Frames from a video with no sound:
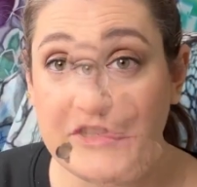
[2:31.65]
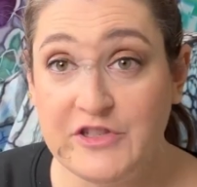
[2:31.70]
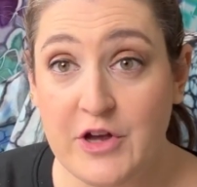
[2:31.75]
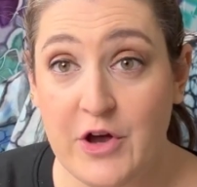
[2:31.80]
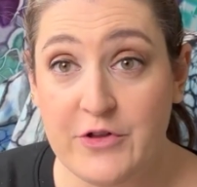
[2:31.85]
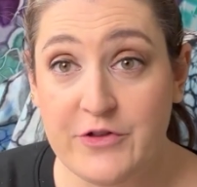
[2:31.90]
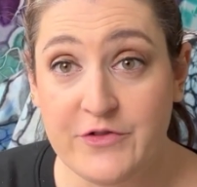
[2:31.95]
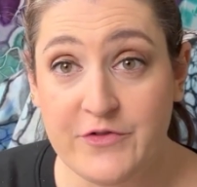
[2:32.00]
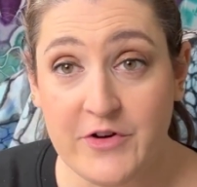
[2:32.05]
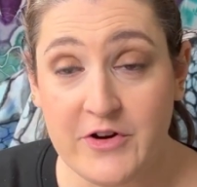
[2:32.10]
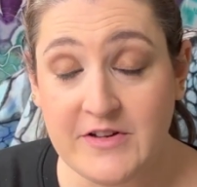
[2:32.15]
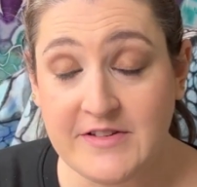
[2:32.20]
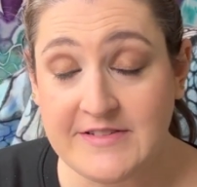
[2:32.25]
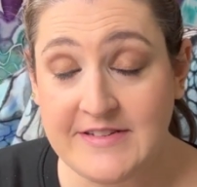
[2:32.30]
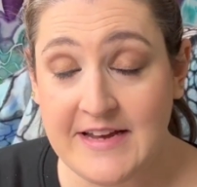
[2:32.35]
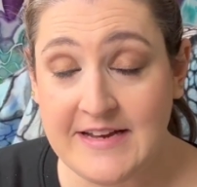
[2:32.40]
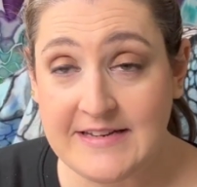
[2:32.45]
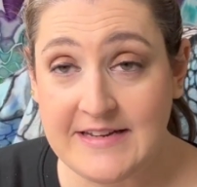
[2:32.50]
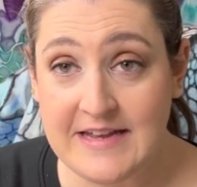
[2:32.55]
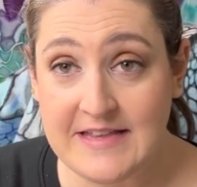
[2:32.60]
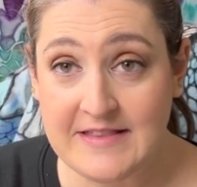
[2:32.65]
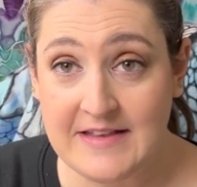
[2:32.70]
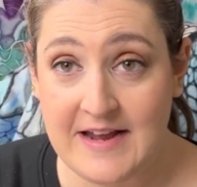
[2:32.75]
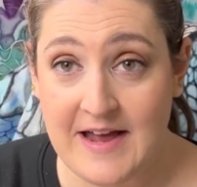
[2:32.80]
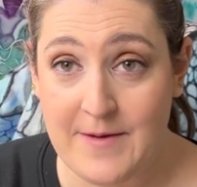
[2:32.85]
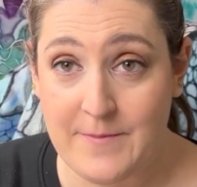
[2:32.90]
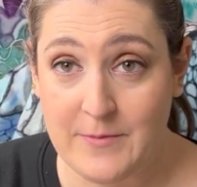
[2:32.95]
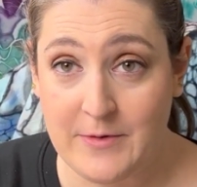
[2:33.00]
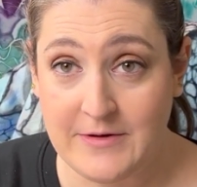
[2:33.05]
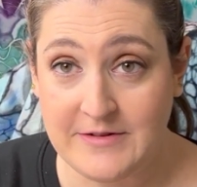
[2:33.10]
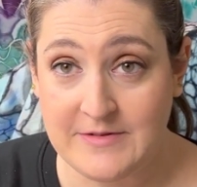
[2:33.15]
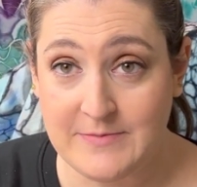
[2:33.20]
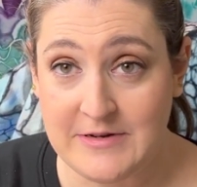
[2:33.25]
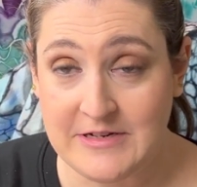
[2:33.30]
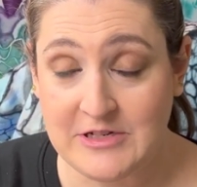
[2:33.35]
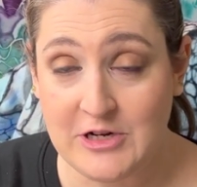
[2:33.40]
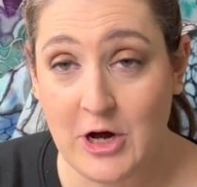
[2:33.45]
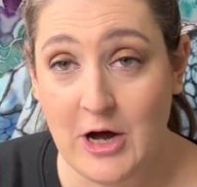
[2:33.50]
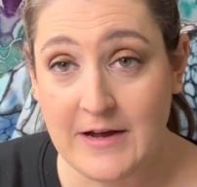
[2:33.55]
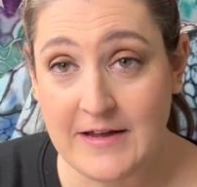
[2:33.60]
So the first technique that I'm going to be
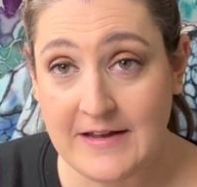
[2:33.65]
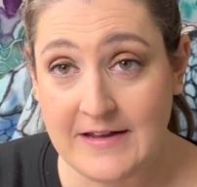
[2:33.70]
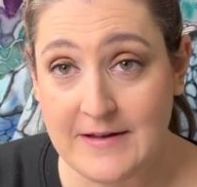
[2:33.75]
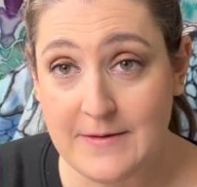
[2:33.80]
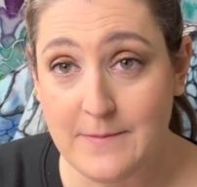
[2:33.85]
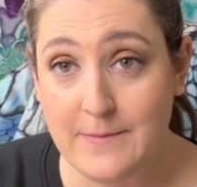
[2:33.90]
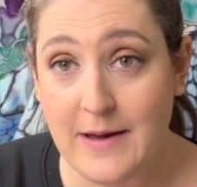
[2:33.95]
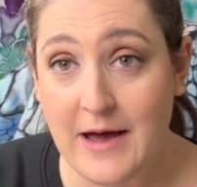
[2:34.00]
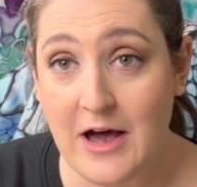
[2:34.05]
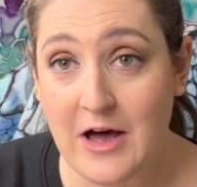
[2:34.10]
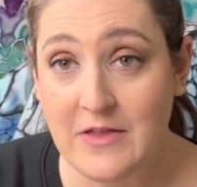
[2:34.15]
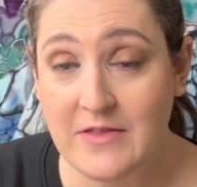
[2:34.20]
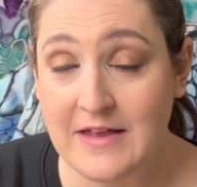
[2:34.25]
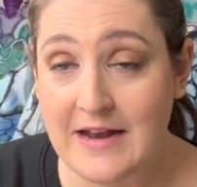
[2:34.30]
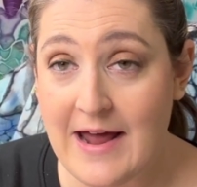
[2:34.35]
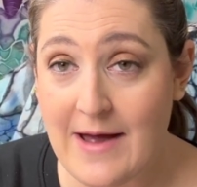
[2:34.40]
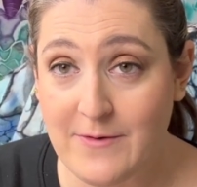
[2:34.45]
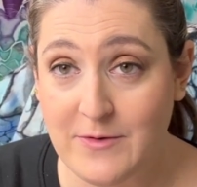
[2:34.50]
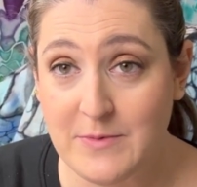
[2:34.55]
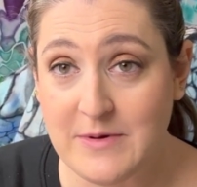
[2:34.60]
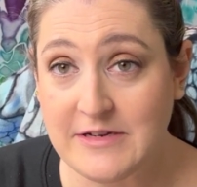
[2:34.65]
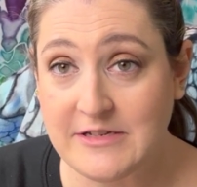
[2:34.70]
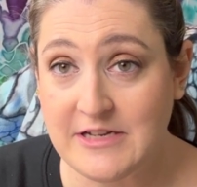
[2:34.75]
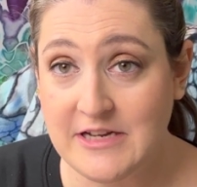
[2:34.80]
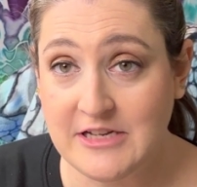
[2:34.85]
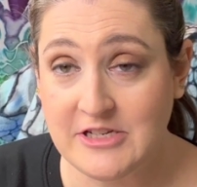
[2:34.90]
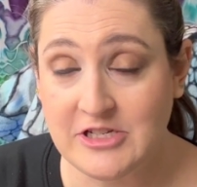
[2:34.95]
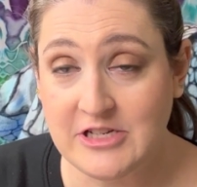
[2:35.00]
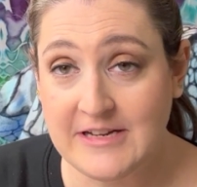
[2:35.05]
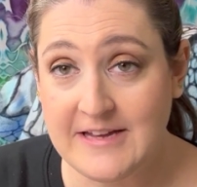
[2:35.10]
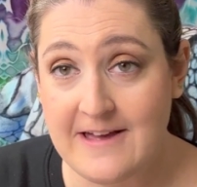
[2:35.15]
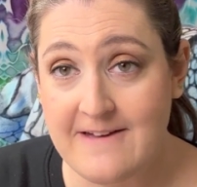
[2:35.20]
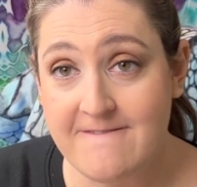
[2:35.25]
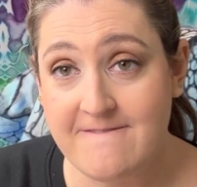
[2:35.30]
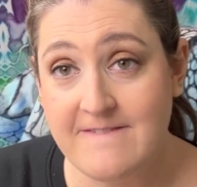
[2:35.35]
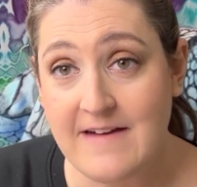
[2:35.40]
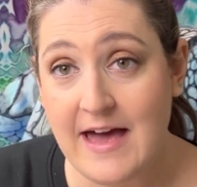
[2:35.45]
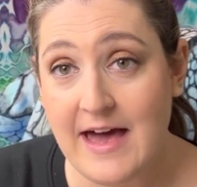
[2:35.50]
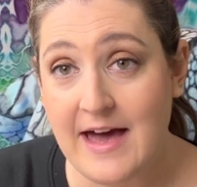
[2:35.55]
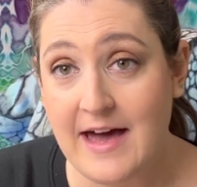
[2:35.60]
talking about that I will be teaching at
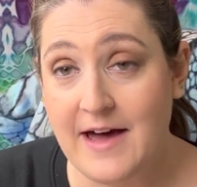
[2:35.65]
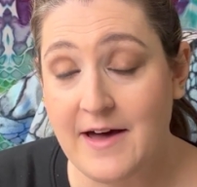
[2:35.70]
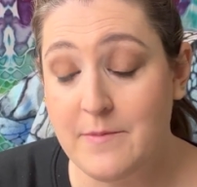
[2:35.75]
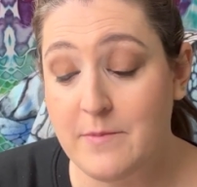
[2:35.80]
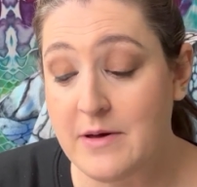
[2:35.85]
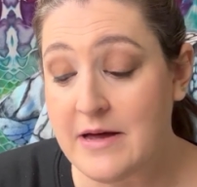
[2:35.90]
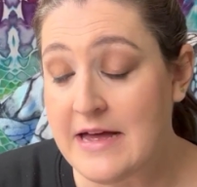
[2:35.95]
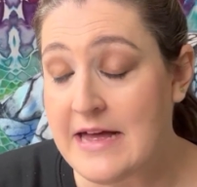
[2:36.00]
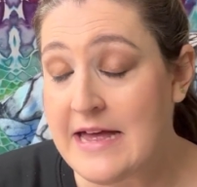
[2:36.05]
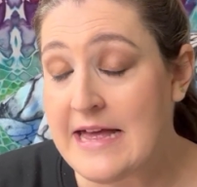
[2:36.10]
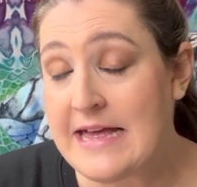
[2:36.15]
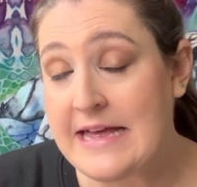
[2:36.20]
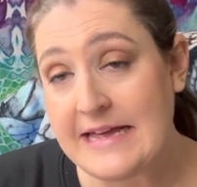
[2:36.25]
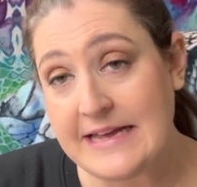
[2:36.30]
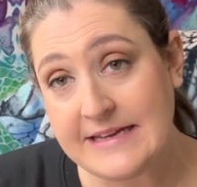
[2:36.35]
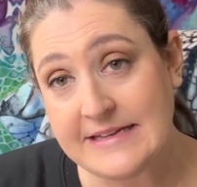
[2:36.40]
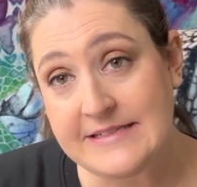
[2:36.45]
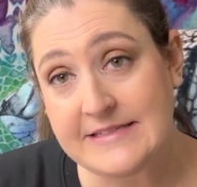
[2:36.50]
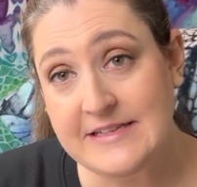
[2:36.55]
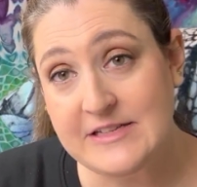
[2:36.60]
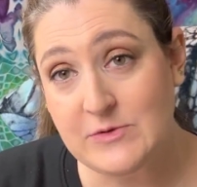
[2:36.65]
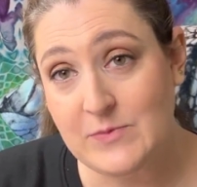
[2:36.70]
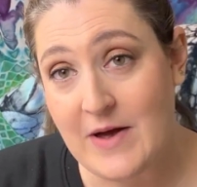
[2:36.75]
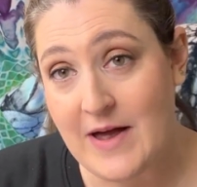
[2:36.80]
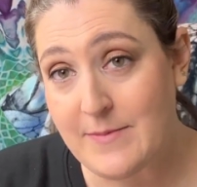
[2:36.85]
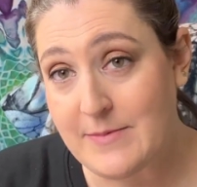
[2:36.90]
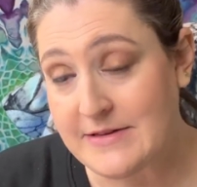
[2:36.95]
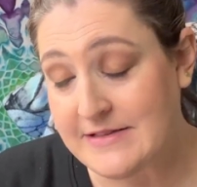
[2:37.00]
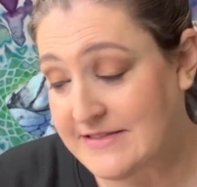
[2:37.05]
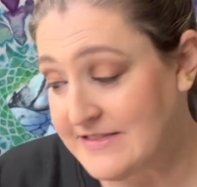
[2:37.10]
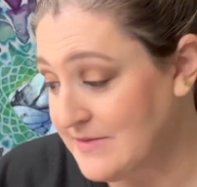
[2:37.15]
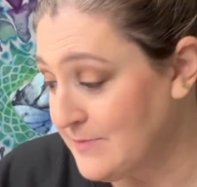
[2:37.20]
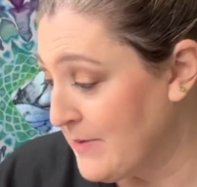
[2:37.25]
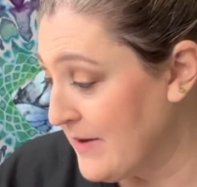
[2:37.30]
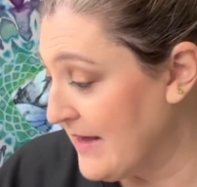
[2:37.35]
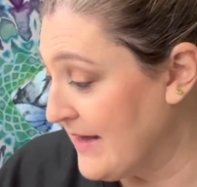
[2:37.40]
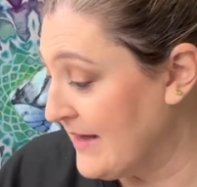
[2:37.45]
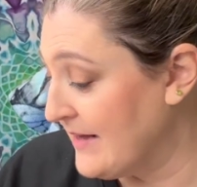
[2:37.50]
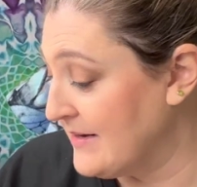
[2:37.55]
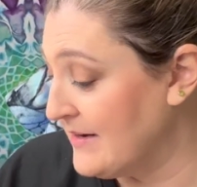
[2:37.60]
FAB is the swipe and
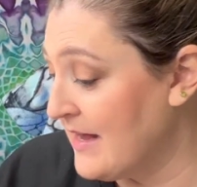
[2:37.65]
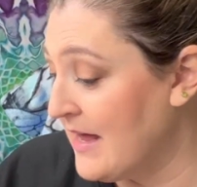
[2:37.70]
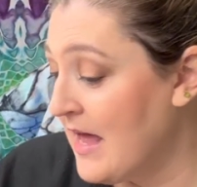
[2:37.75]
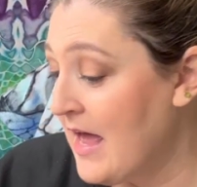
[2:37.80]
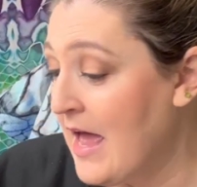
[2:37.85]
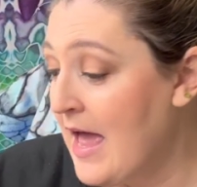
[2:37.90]
spin.